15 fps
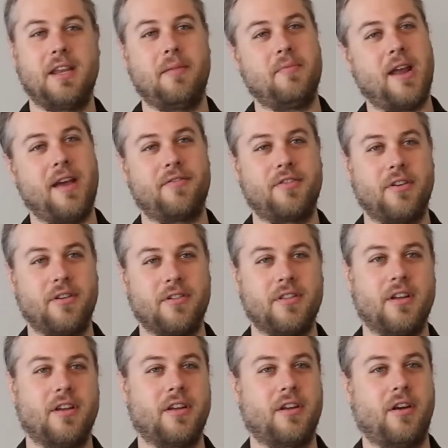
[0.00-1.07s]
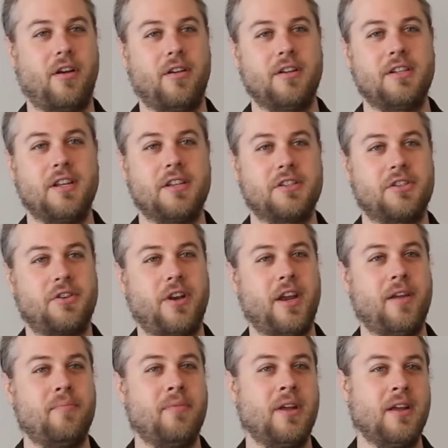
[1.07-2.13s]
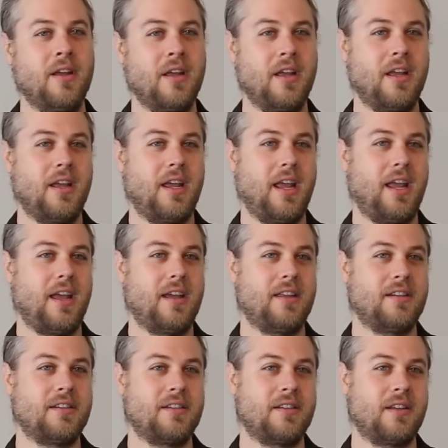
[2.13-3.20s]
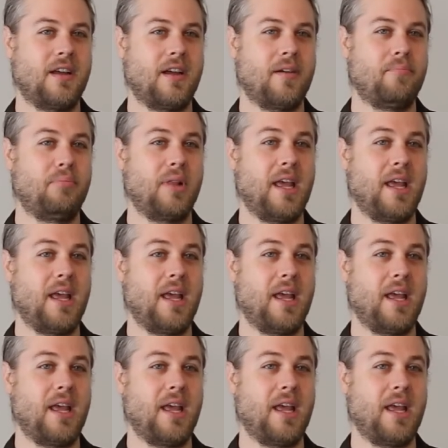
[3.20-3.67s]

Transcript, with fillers: named after the current in a stream, and uh,